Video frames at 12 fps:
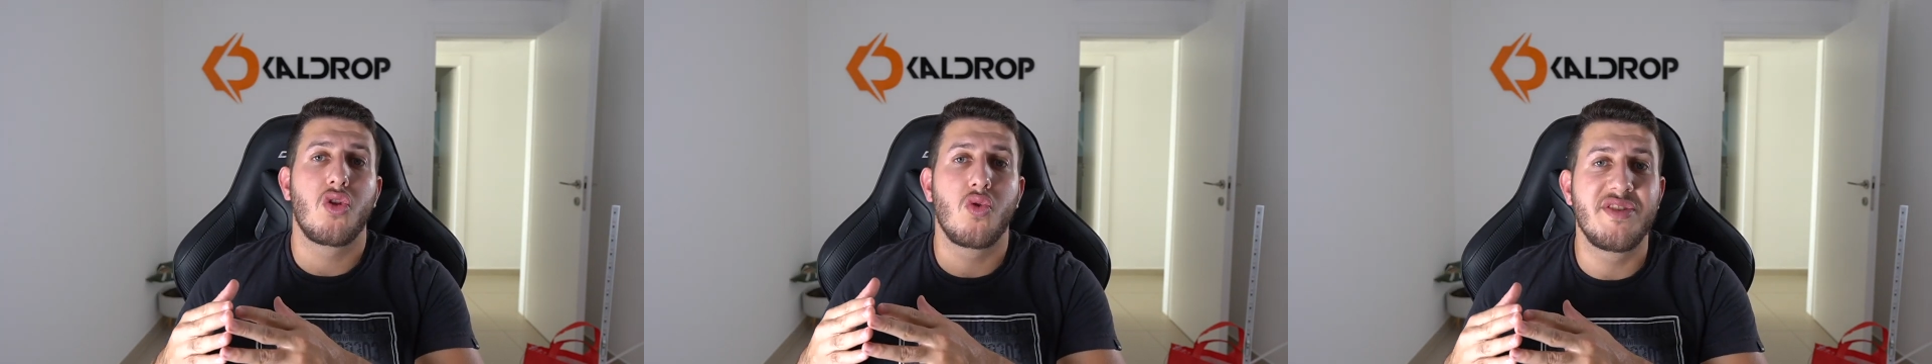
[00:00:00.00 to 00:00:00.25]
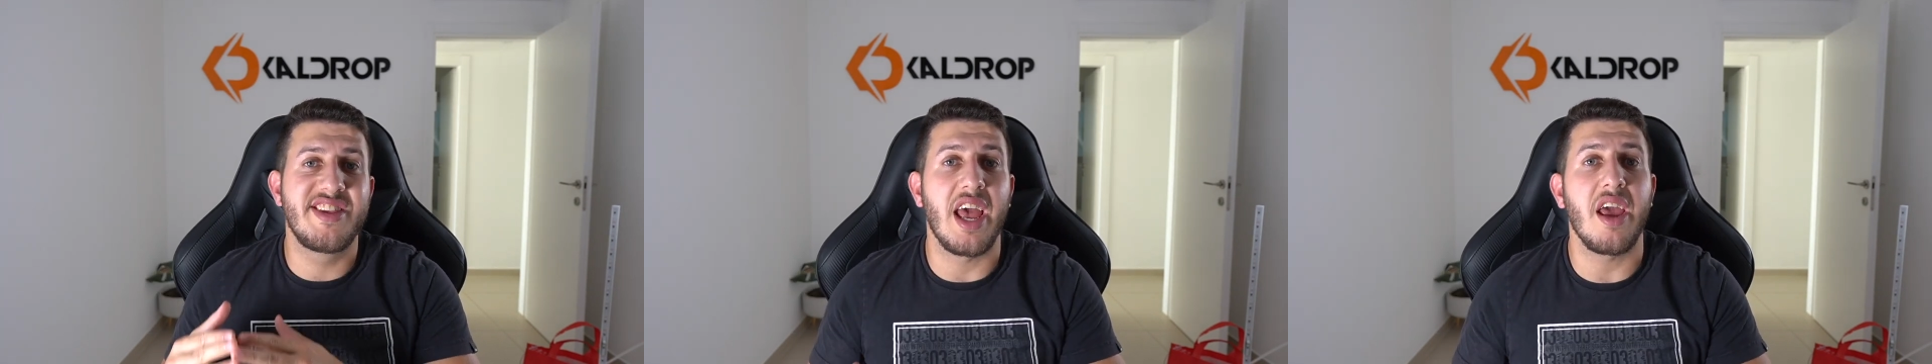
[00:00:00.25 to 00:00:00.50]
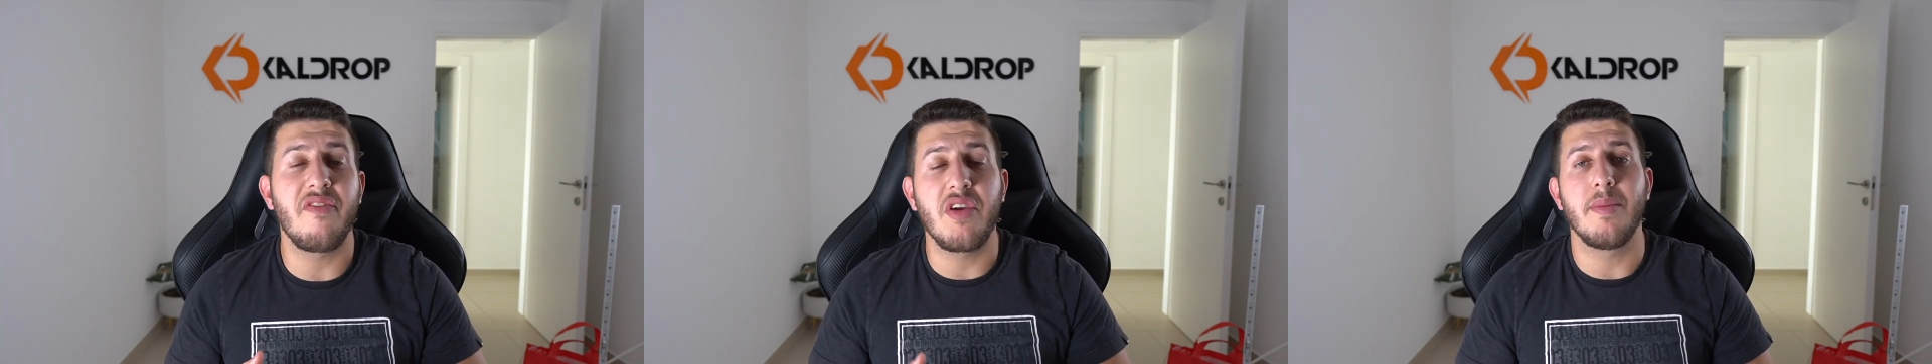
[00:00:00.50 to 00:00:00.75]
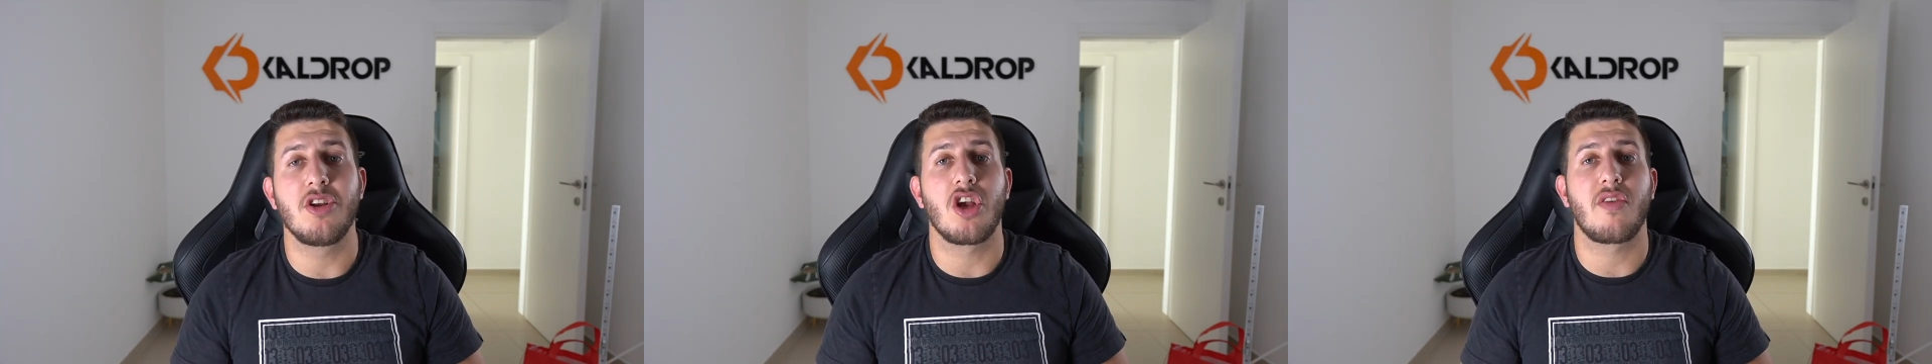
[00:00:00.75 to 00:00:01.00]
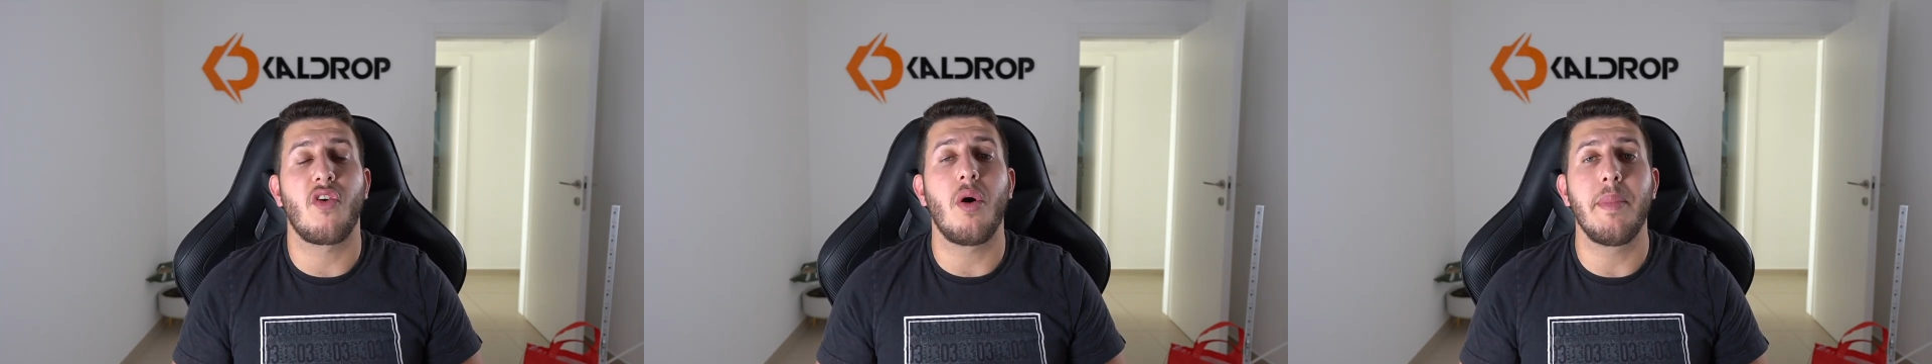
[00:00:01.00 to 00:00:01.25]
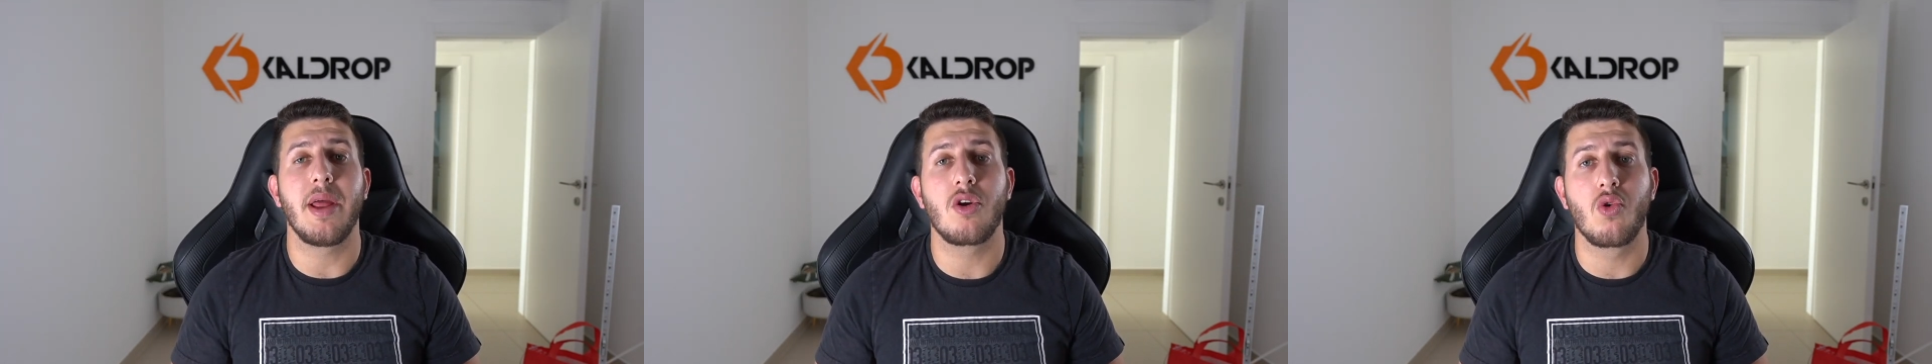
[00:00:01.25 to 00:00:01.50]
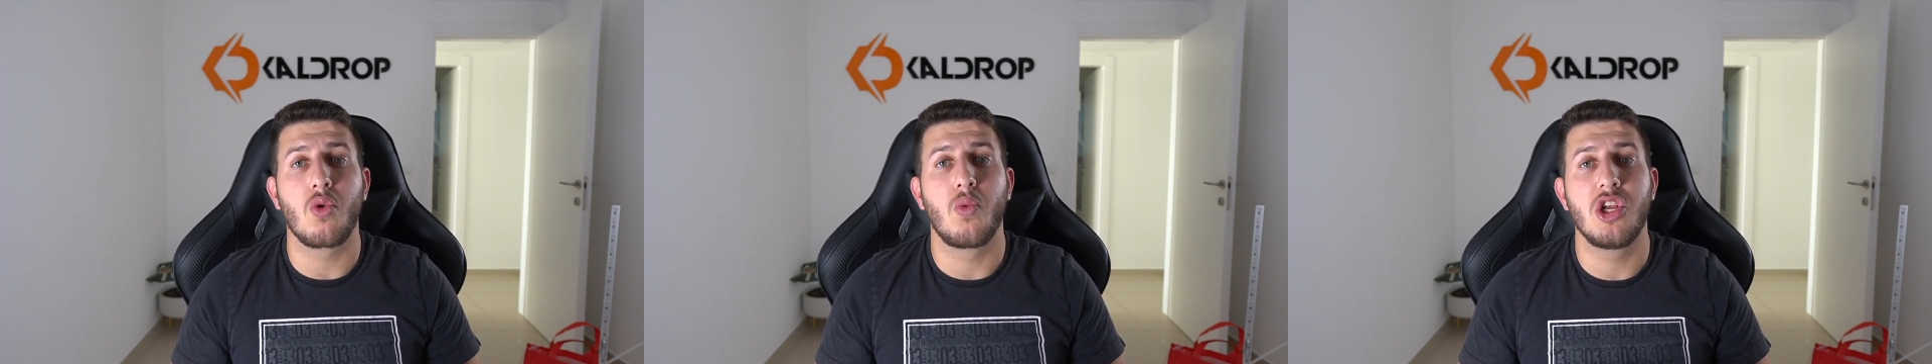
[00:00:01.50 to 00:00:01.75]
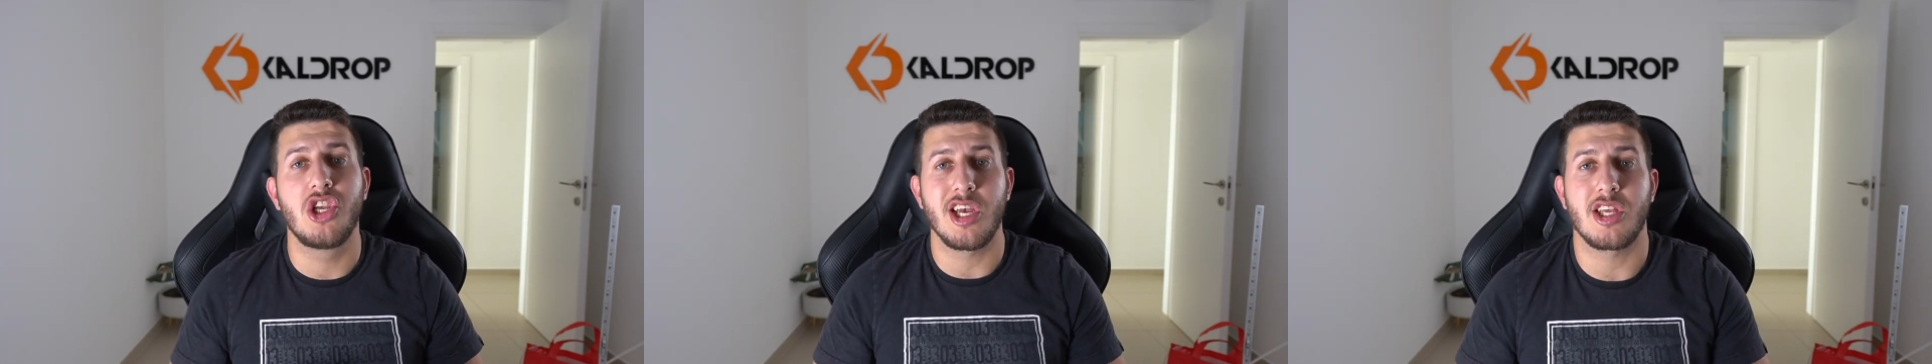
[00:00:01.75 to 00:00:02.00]
to save images from Banggood
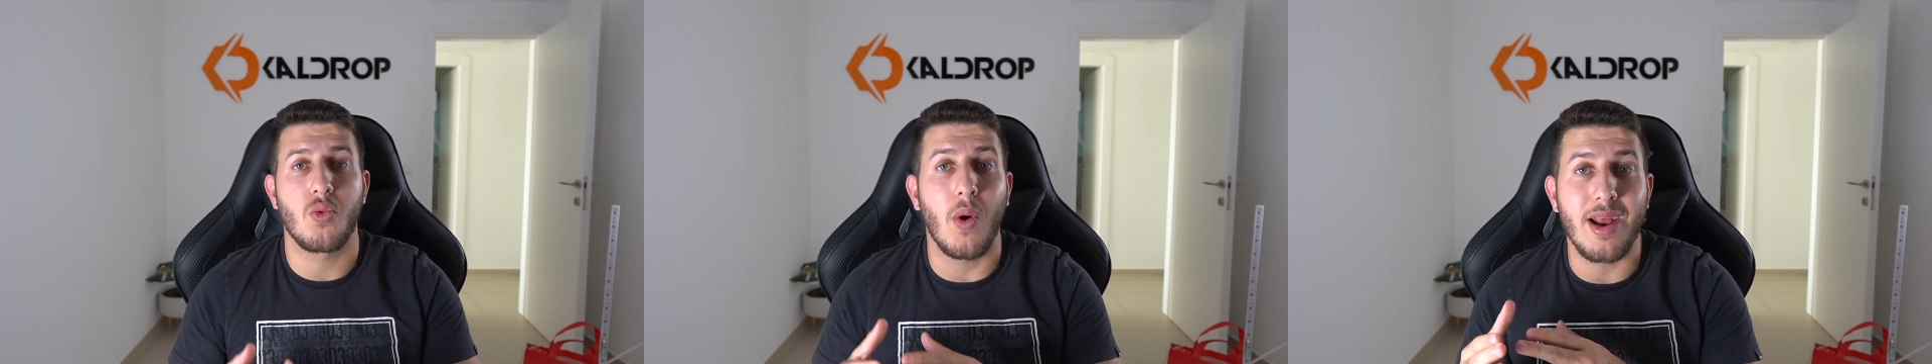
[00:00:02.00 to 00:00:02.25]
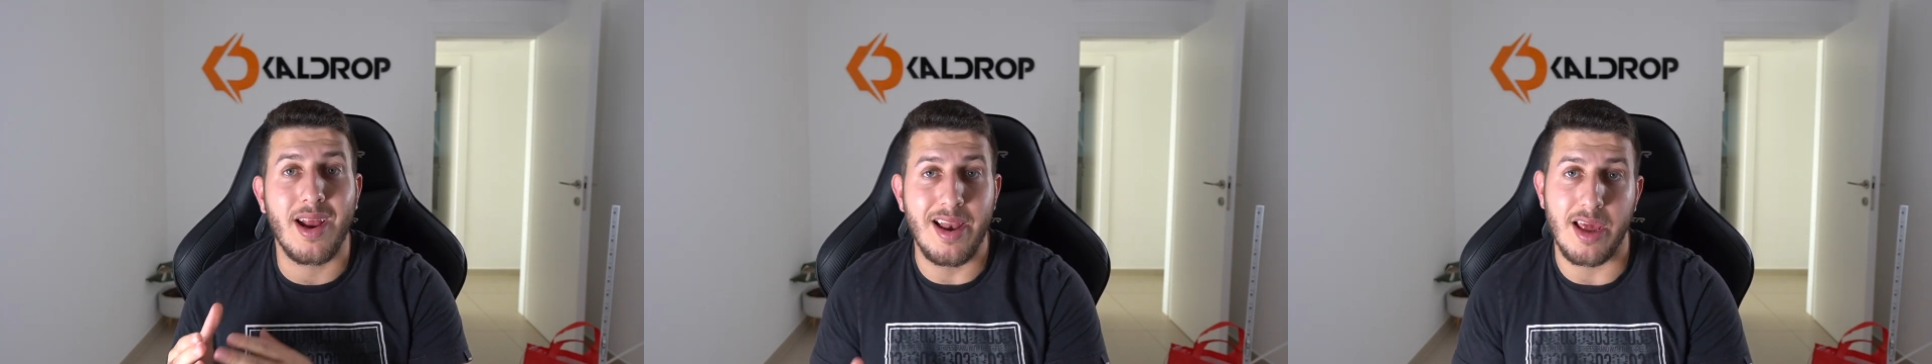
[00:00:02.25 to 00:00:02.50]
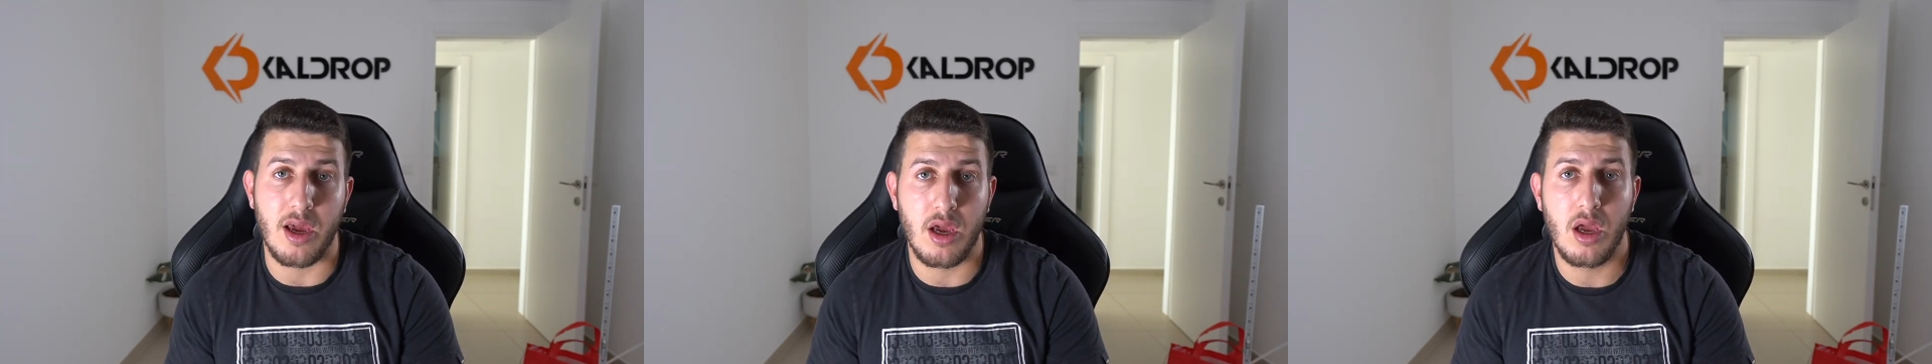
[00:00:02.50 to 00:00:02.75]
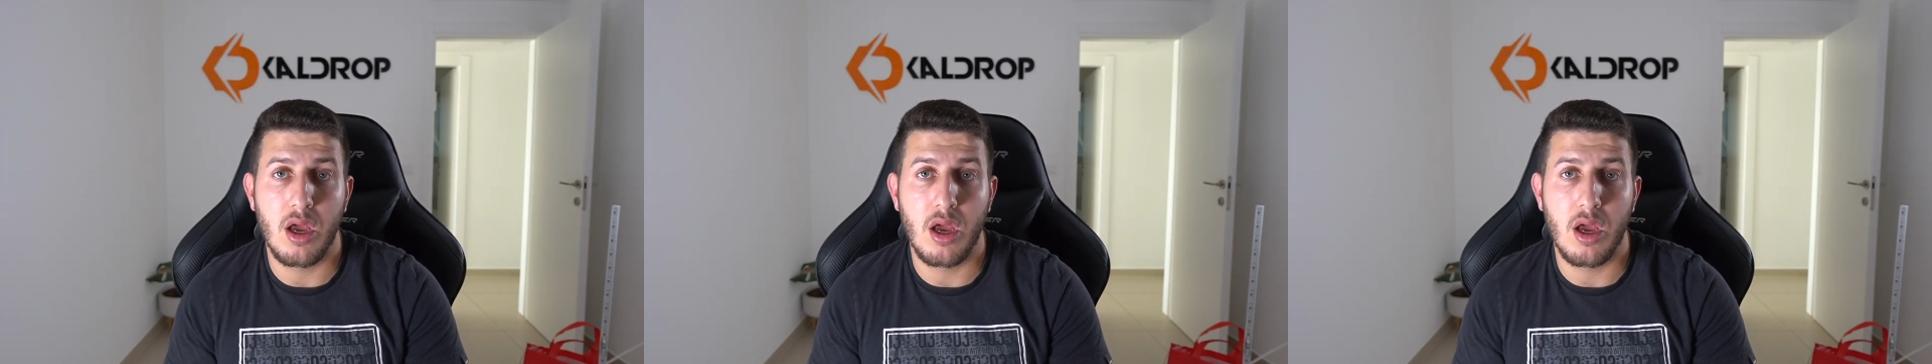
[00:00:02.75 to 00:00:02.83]
with just one click.